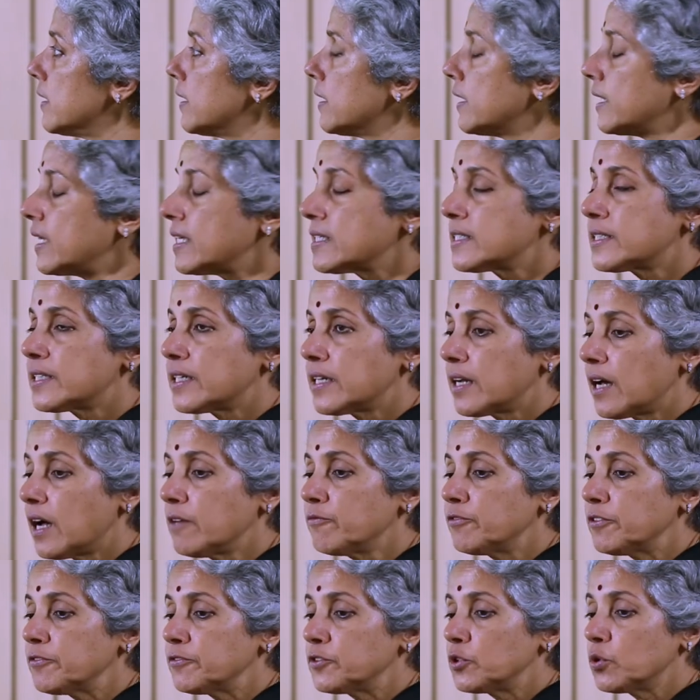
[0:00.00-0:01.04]
less than
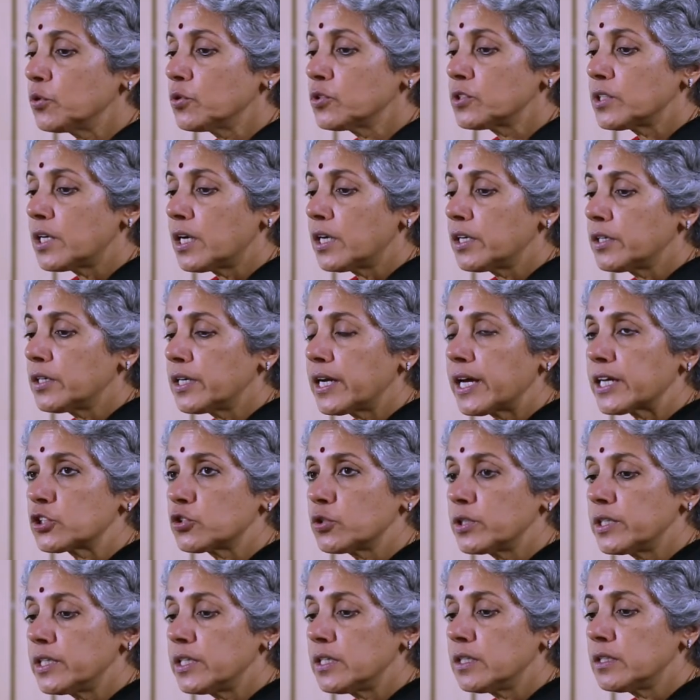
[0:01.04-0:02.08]
half of those are
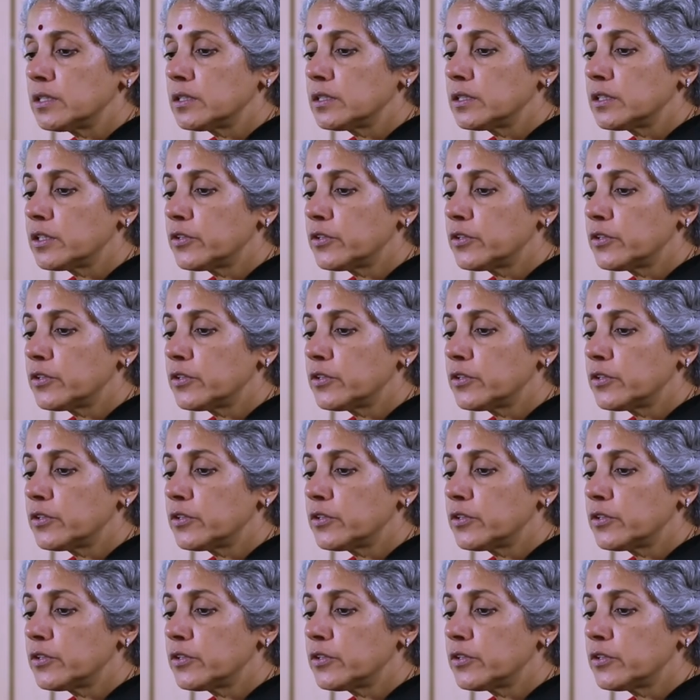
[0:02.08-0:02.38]
actually